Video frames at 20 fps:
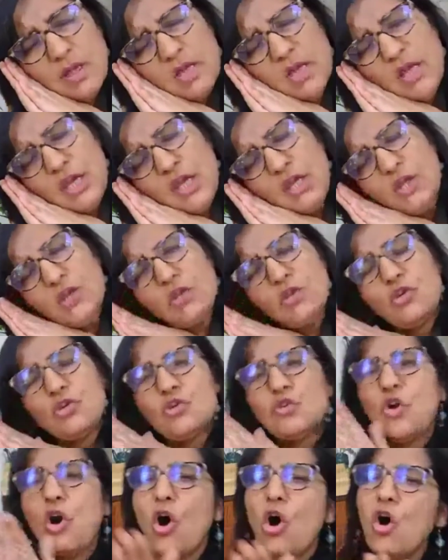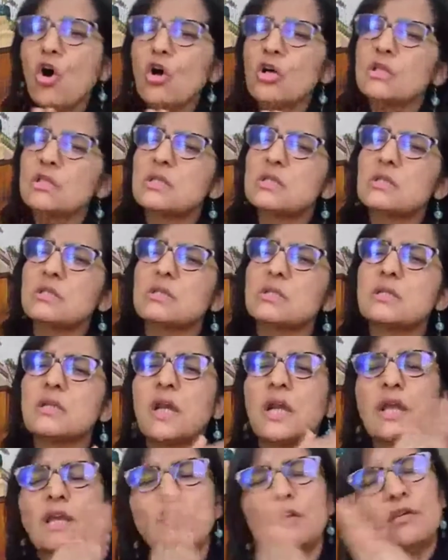He tossed
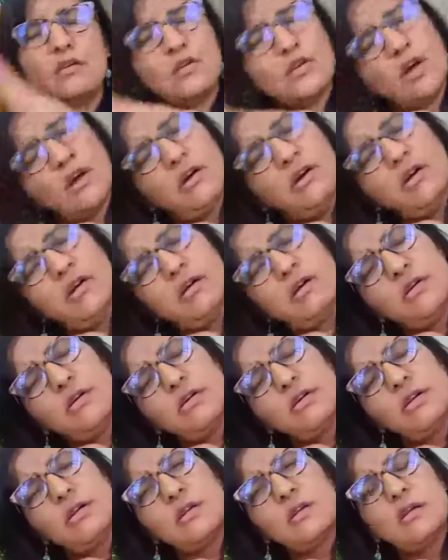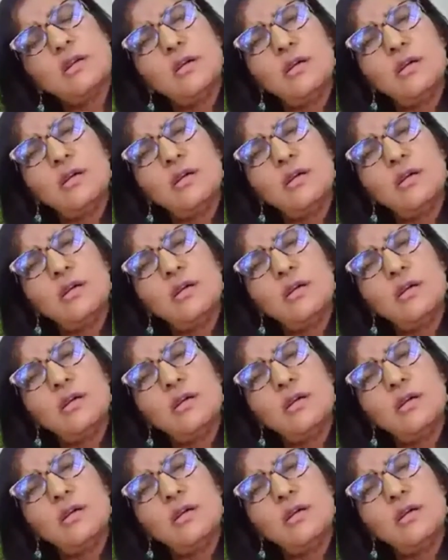and turned.